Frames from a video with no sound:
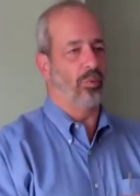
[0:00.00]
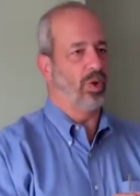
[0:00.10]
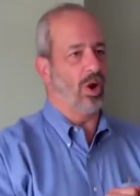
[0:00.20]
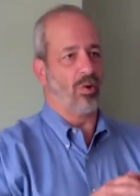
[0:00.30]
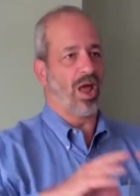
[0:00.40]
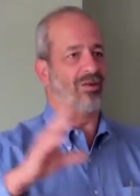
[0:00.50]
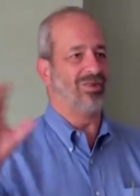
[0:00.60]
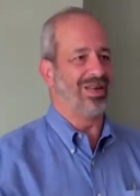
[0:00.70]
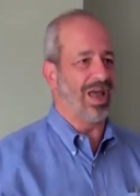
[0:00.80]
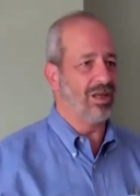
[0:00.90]
we don't
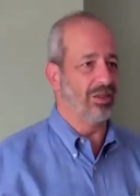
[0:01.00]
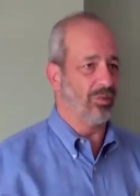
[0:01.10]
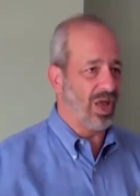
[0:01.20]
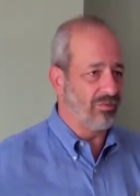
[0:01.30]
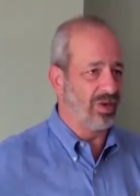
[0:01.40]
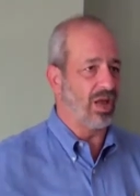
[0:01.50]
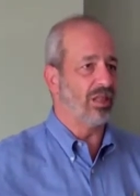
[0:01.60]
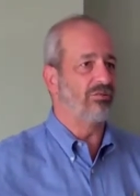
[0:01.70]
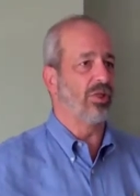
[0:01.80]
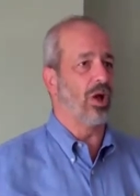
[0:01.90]
have daily, we have
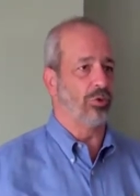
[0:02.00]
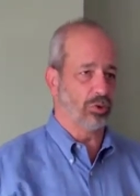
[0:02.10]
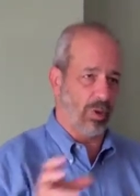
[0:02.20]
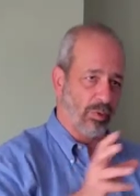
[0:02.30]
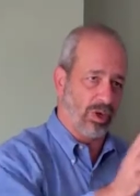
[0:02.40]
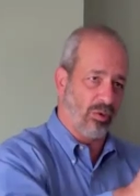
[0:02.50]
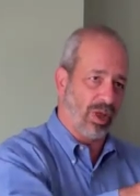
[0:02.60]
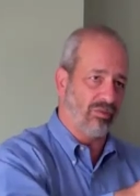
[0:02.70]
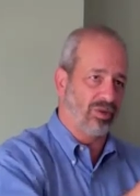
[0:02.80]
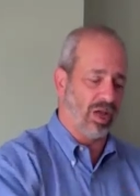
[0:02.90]
daily flows, but we don't
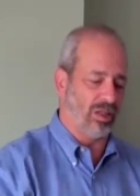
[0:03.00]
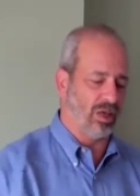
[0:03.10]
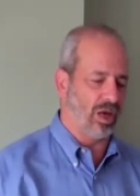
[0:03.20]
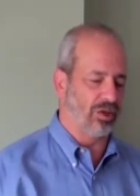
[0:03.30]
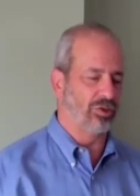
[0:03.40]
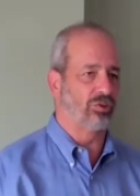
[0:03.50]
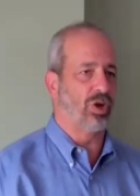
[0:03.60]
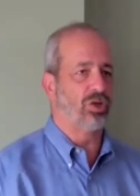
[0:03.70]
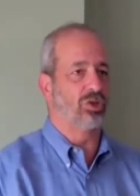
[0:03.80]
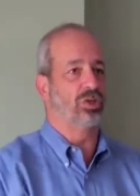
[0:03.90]
have daily
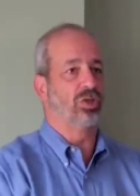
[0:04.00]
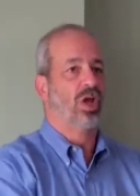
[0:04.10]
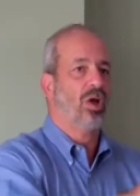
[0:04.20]
concentrations.